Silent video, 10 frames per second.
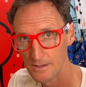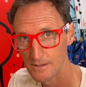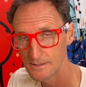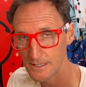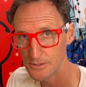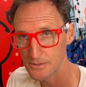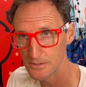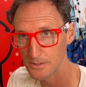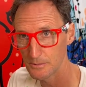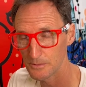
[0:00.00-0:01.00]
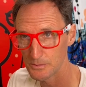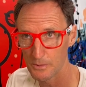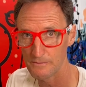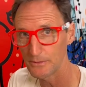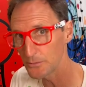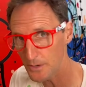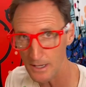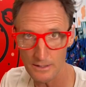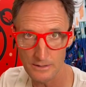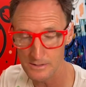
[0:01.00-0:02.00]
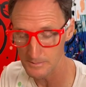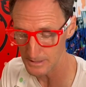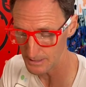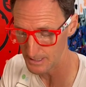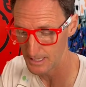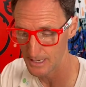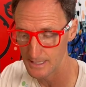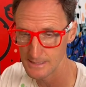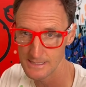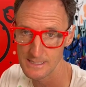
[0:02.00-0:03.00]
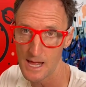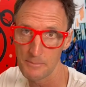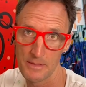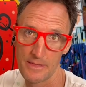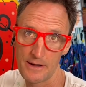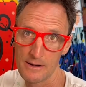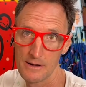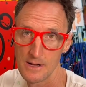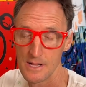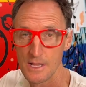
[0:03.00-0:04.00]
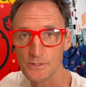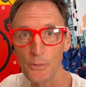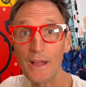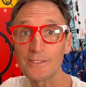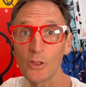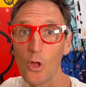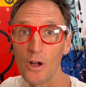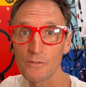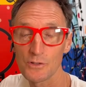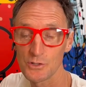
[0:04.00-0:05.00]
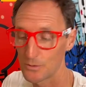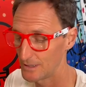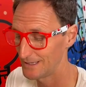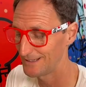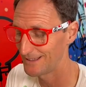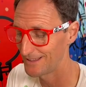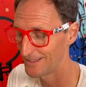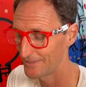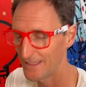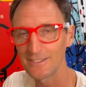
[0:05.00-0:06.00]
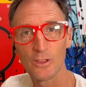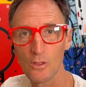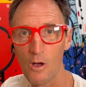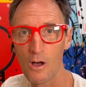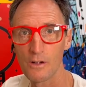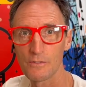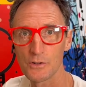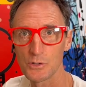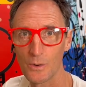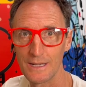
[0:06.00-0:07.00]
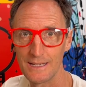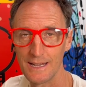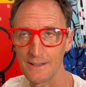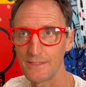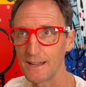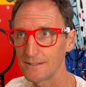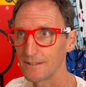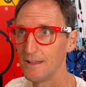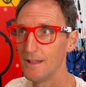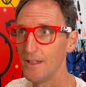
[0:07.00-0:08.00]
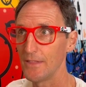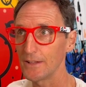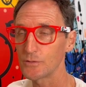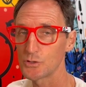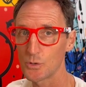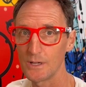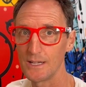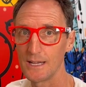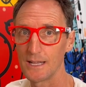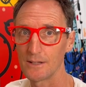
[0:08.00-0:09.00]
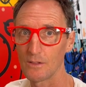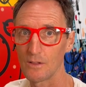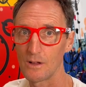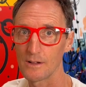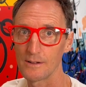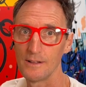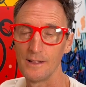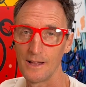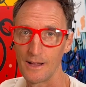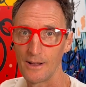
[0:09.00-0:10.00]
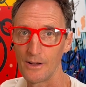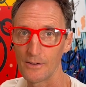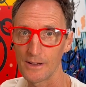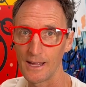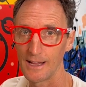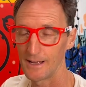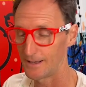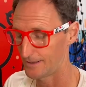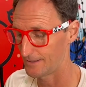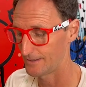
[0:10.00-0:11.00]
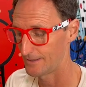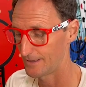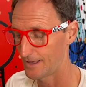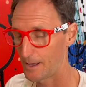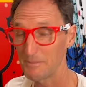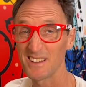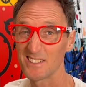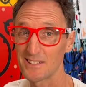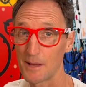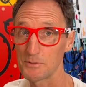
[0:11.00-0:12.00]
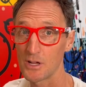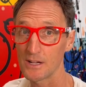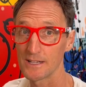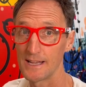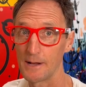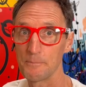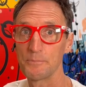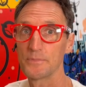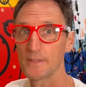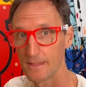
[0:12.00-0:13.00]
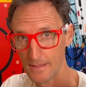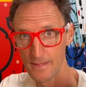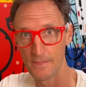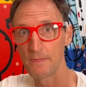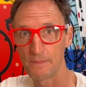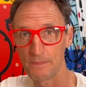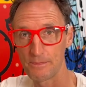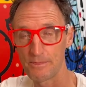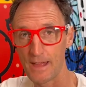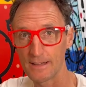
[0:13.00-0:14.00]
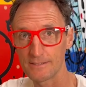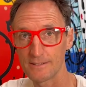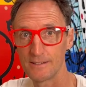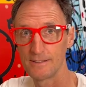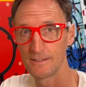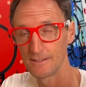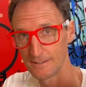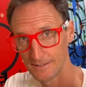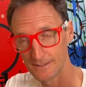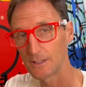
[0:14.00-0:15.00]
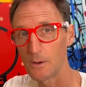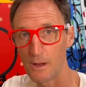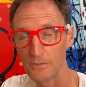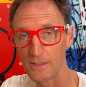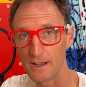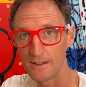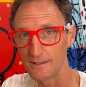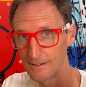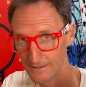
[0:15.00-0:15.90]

staying true to, to what feels right to me and stopping there. So thanks along for joining. Thanks along for joining in. Thanks, thanks for joining in along. Okay, uh, I'm gonna stop talking now. Thanks. Go out there.